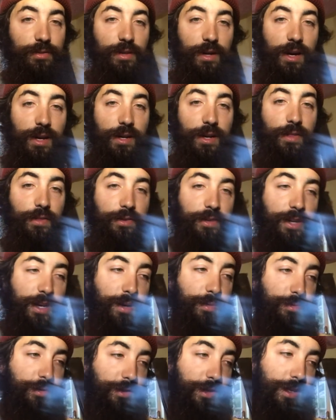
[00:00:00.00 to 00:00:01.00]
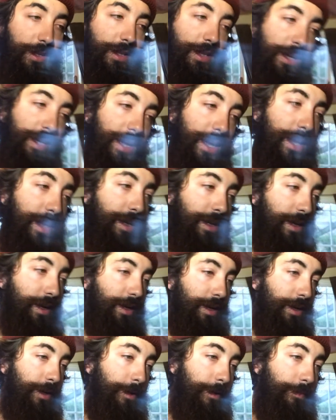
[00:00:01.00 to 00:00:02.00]
caught another kelp greenling, and
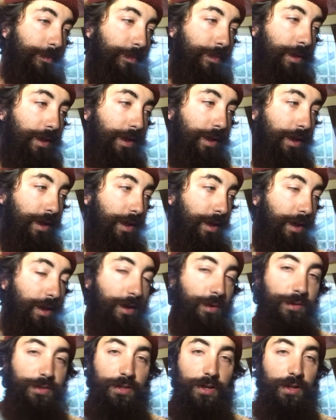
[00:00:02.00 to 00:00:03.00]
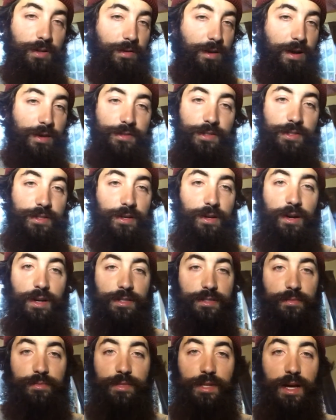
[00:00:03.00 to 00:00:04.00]
uh, it was all around just an
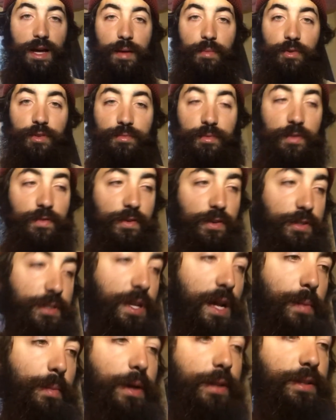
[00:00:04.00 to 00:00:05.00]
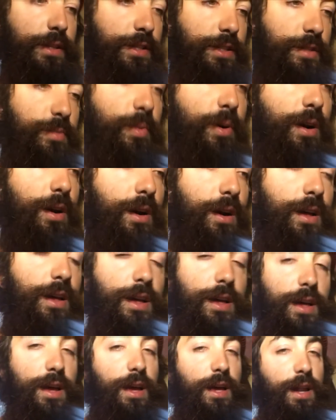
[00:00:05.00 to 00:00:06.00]
awesome time. It was my first time at this spot,
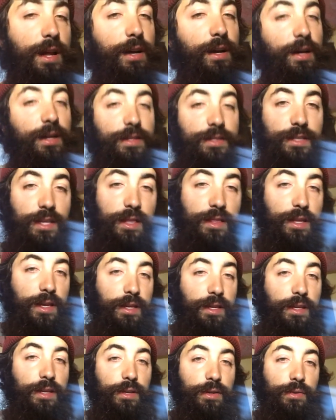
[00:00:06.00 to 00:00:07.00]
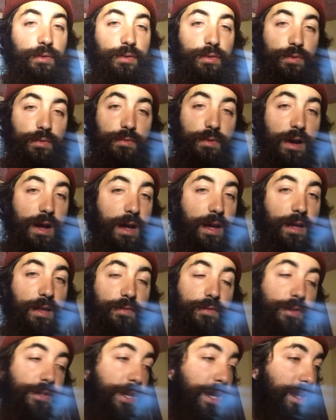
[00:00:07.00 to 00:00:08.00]
and I gotta say thank you to Ryan
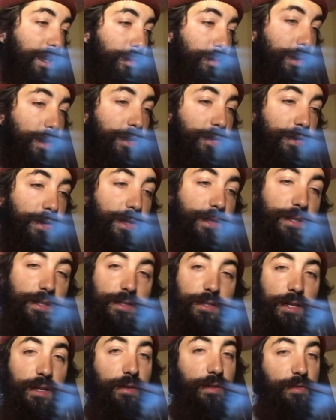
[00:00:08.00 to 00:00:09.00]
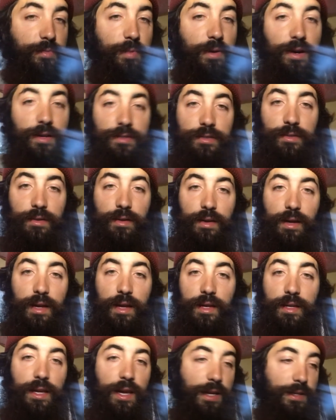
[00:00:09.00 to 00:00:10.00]
for taking me to it. It's a secret spot, so I, I
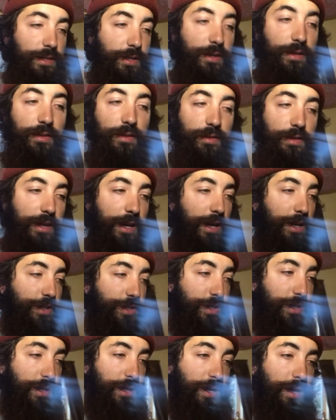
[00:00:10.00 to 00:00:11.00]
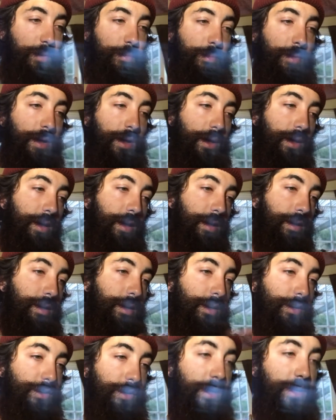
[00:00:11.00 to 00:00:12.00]
can't tell you location. I'm
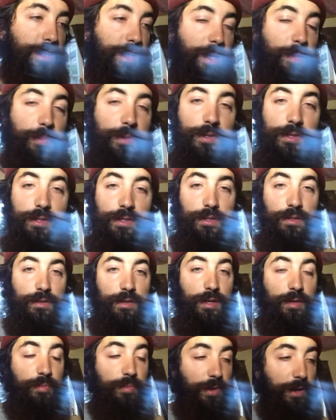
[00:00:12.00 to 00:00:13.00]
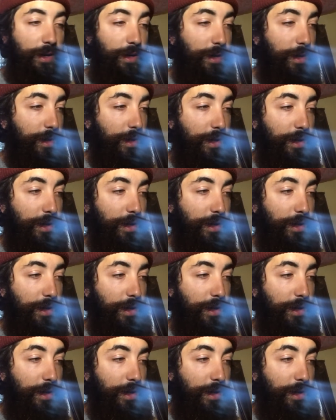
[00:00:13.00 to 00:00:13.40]
gonna try to keep it discreet, but